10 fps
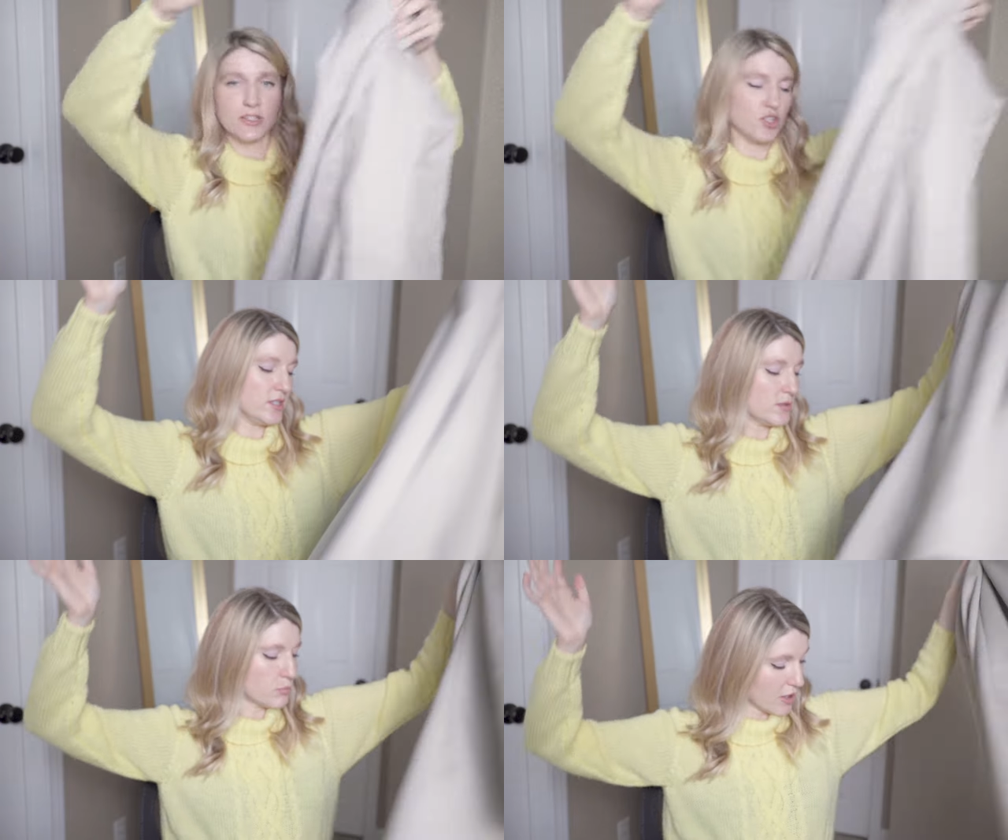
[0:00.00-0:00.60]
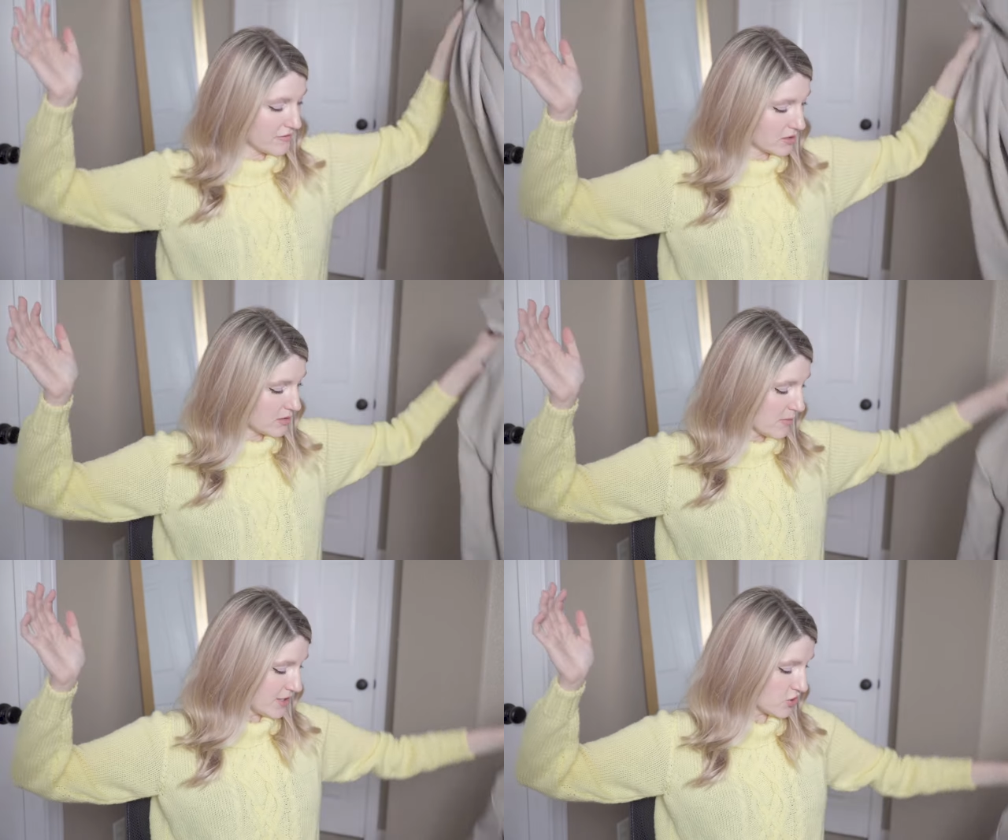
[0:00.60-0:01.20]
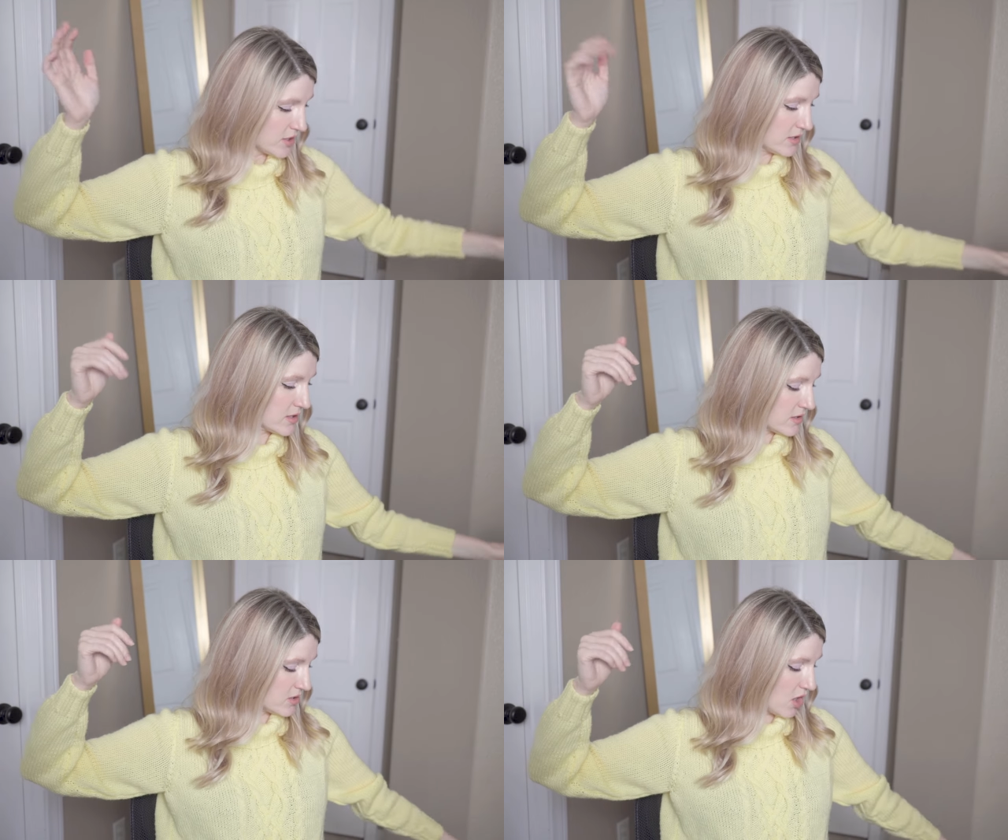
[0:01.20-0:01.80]
it just perfectly matches.
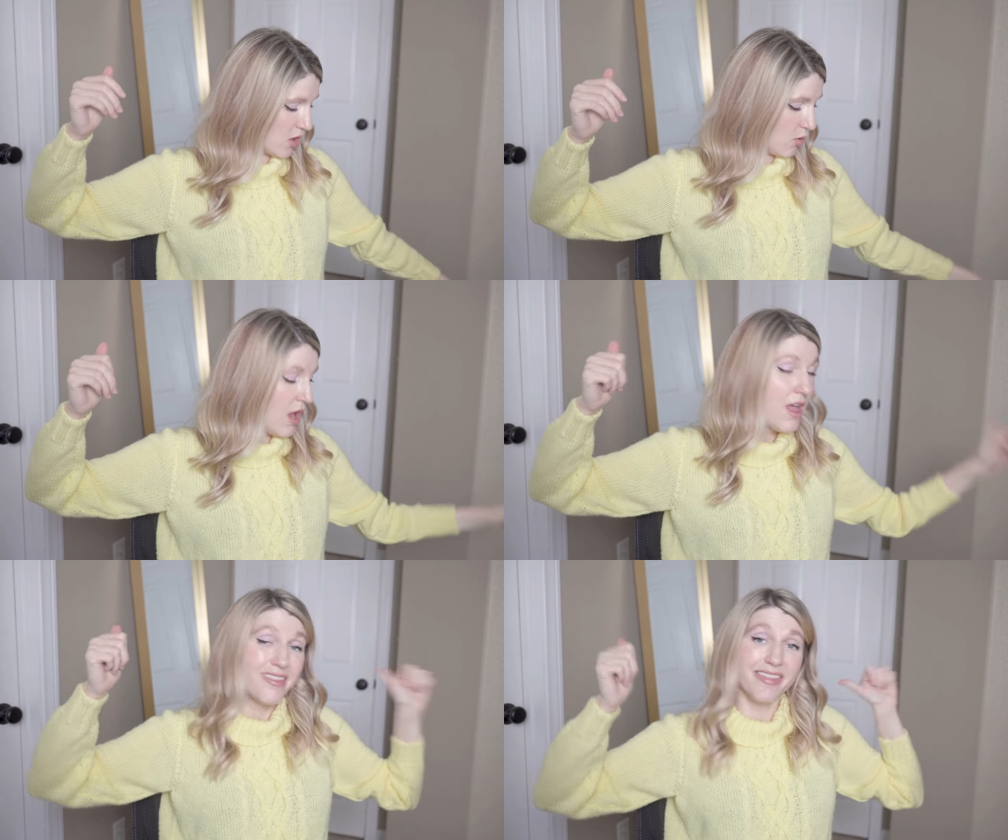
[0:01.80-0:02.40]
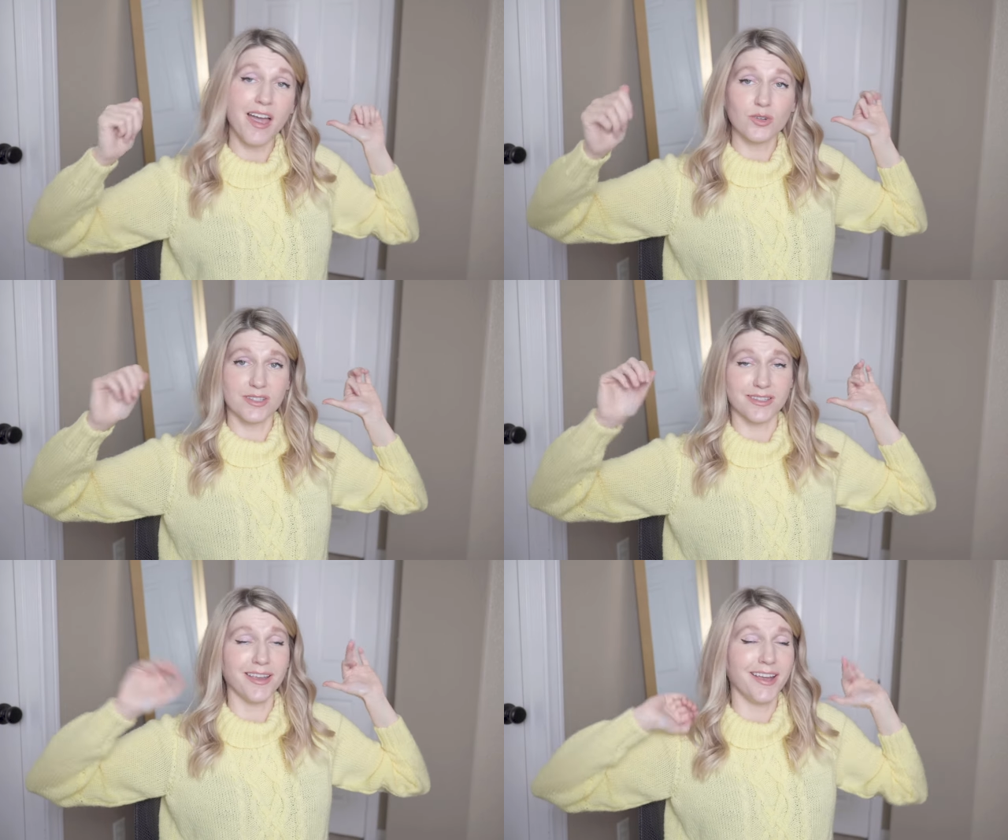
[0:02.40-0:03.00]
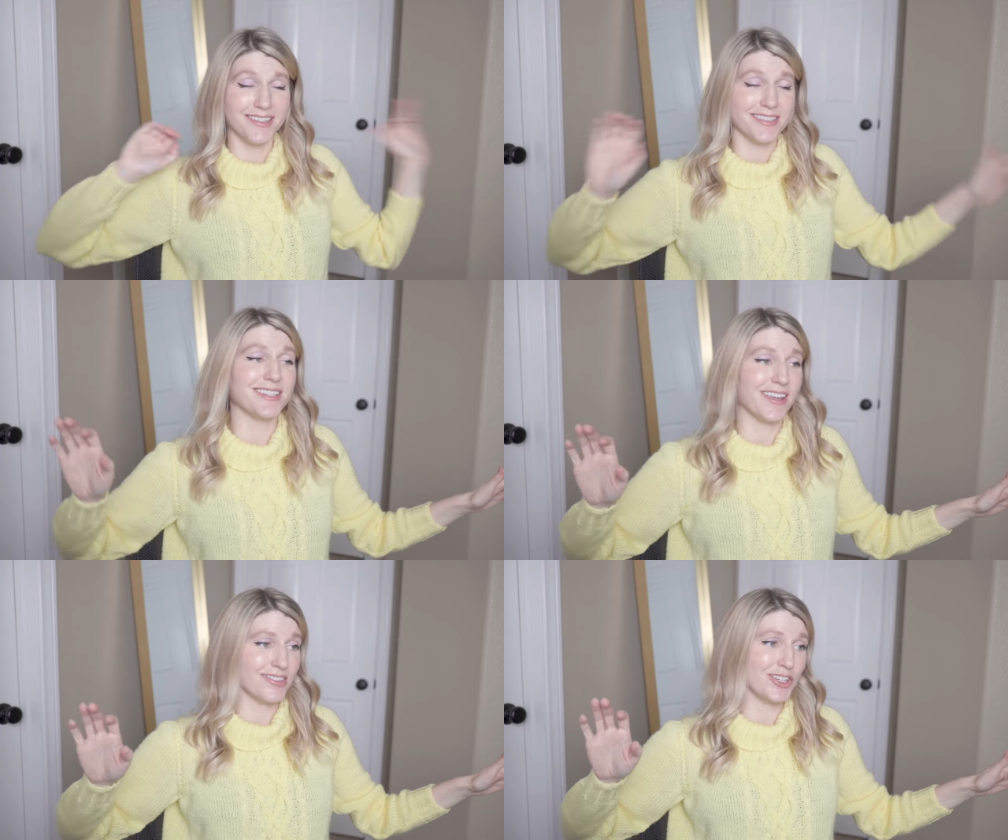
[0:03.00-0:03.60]
So that was an
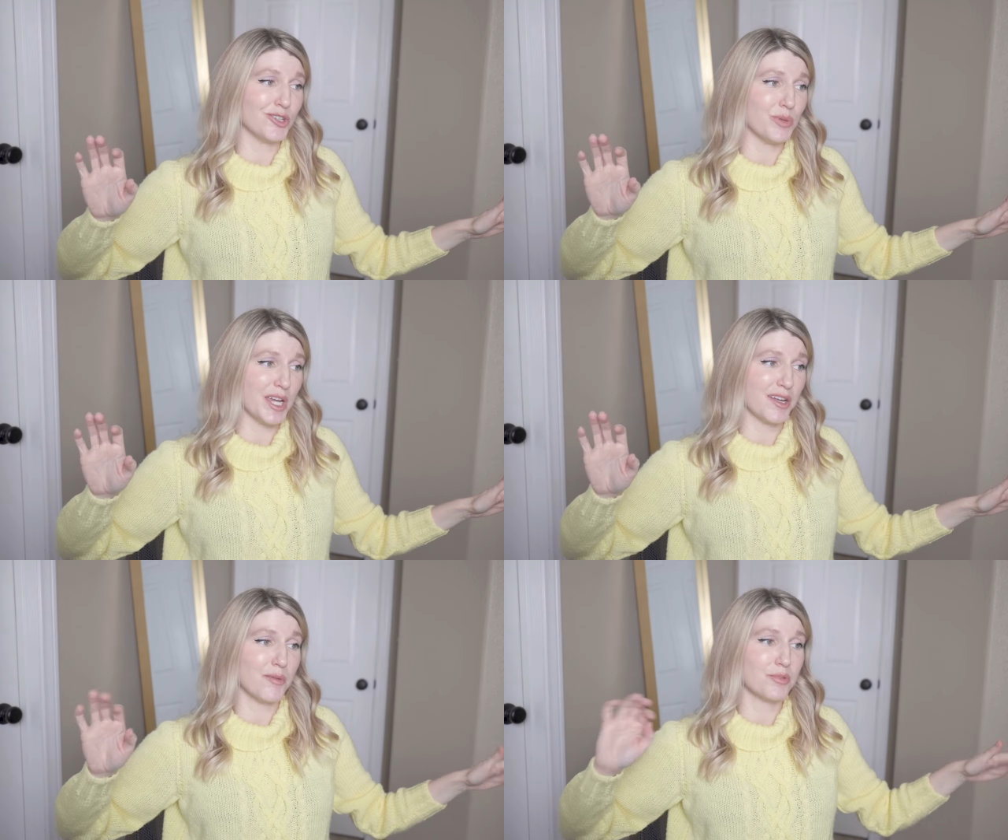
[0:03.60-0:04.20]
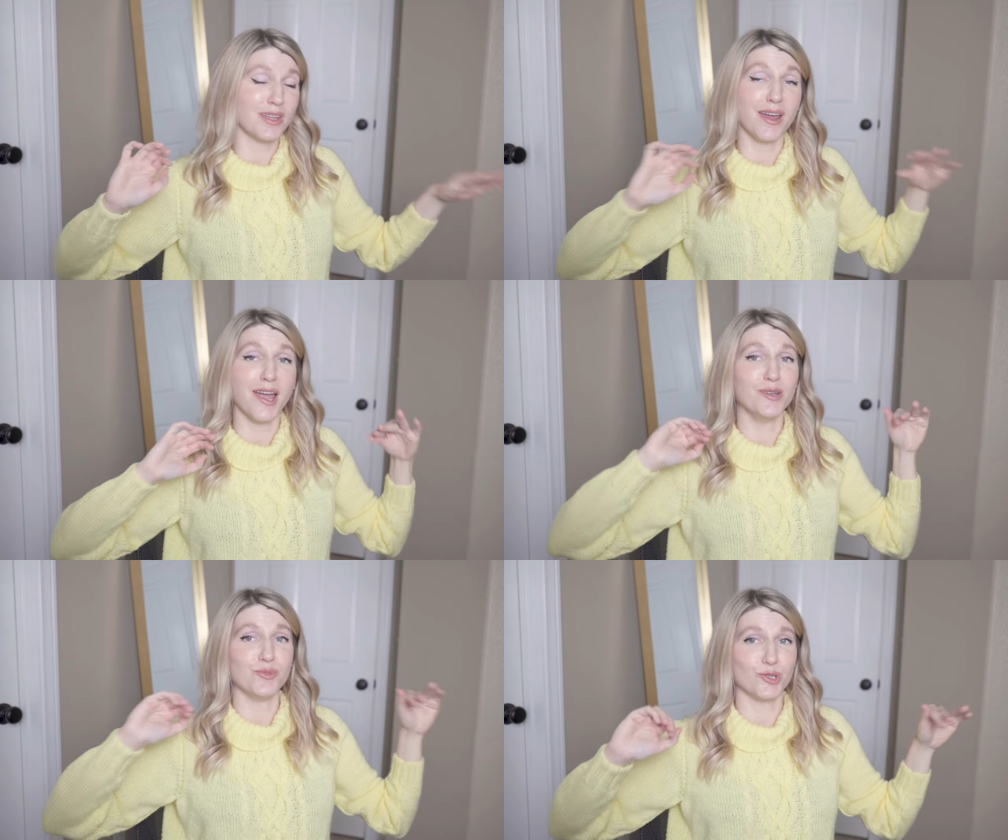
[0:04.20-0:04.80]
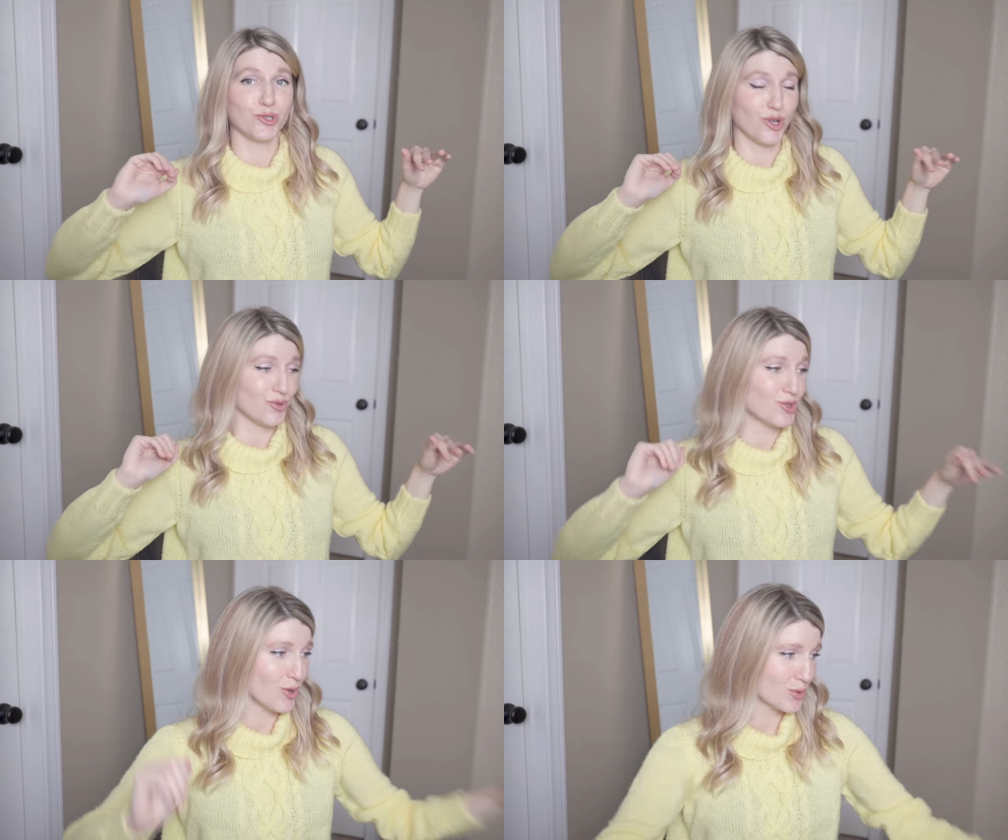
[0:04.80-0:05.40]
insanely good pickup that I am just so
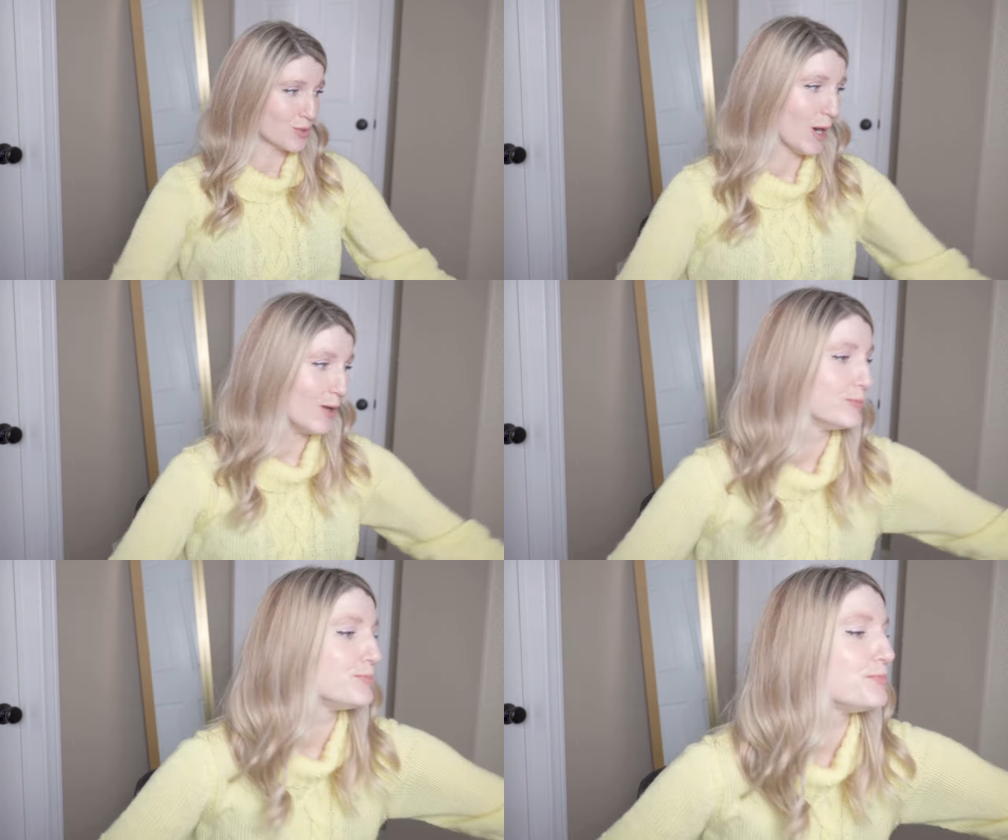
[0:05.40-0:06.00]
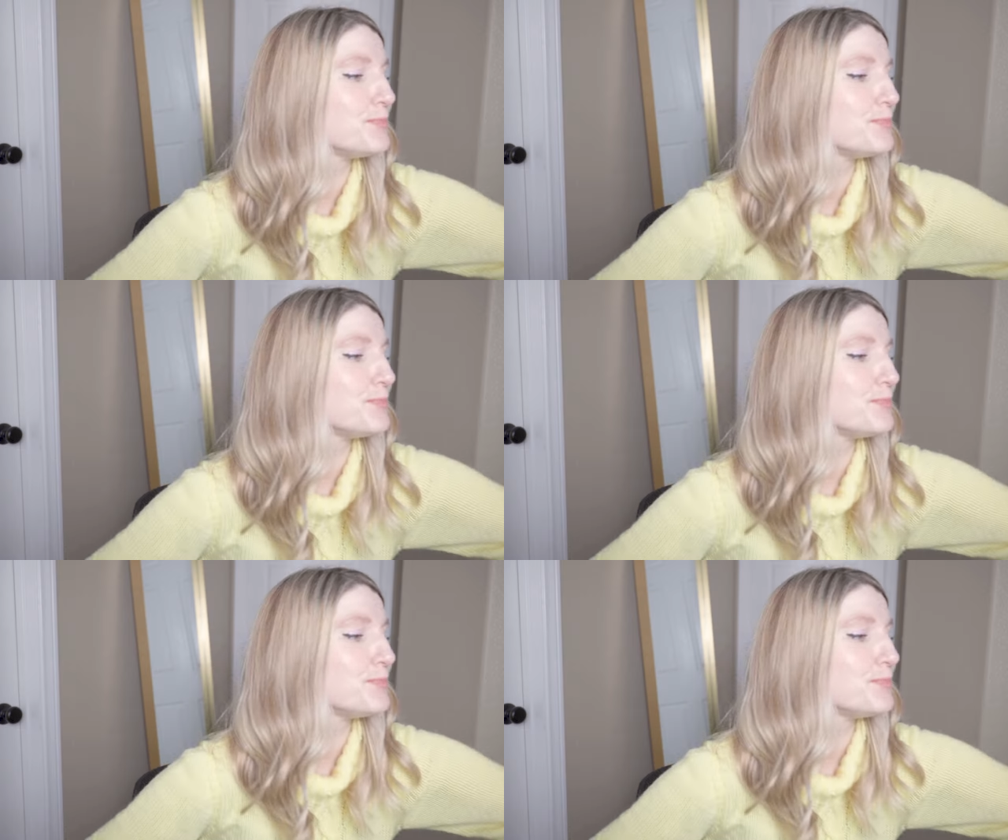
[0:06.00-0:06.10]
stoked about.